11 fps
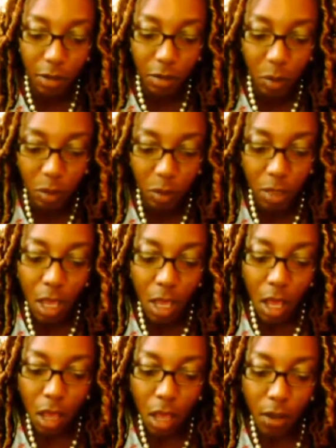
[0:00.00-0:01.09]
members
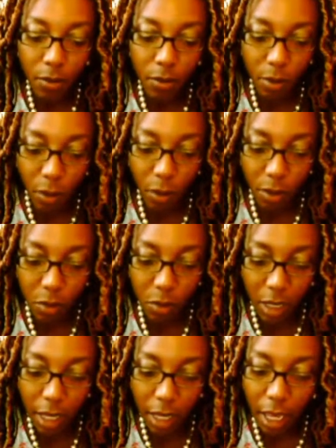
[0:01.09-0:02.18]
of the
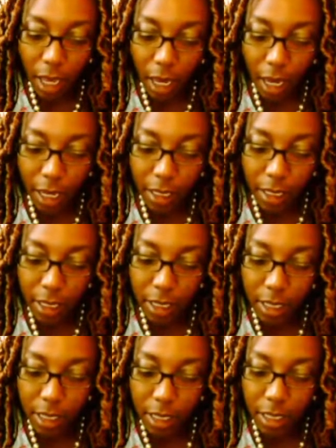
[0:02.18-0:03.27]
Weathermen and
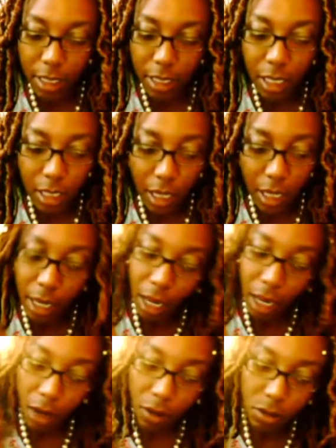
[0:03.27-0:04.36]
the dilettante
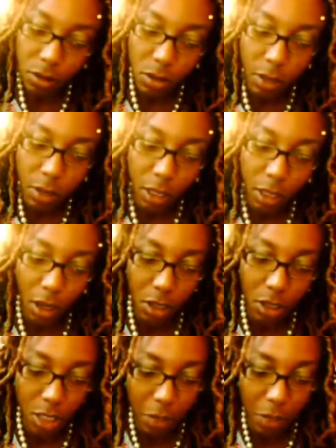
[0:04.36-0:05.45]
heir to a lawn
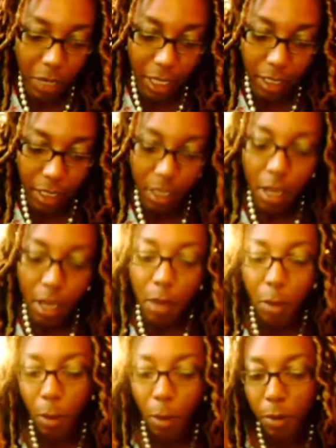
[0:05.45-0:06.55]
chair magnet.
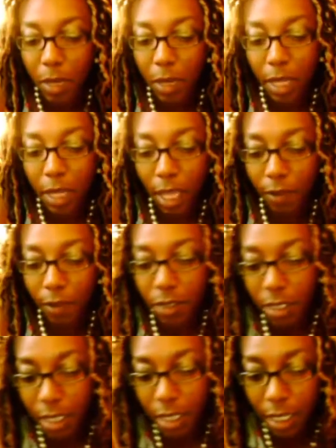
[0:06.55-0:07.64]
Both men have
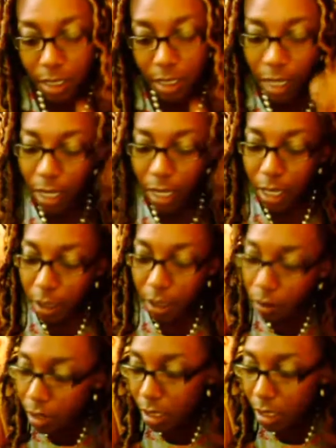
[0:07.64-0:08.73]
staked their
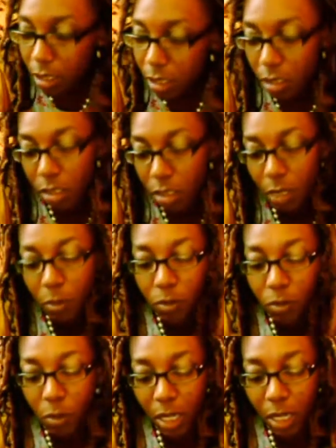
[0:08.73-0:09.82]
relationship and
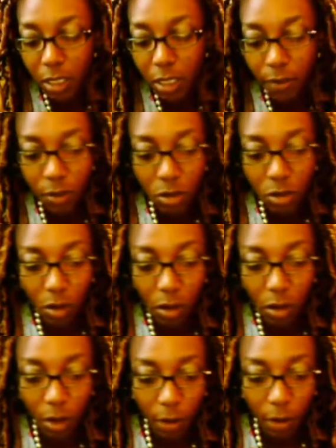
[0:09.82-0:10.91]
romantic future on
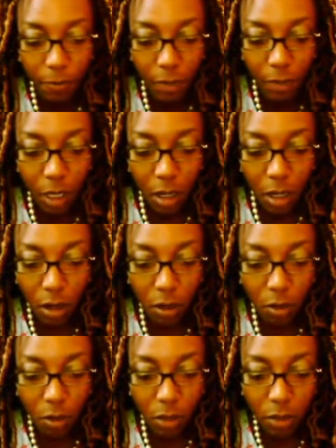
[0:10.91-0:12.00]
her. Her
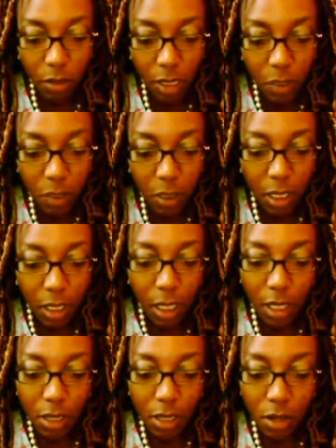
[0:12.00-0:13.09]
only respite
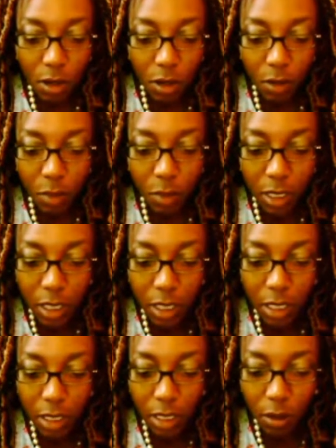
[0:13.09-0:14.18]
is her impending
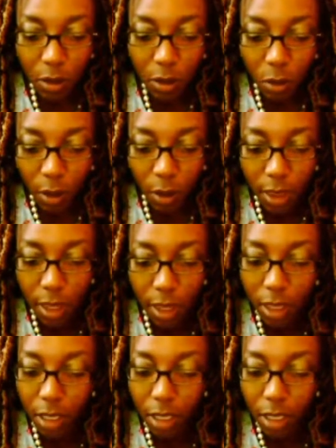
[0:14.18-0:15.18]
dinner with the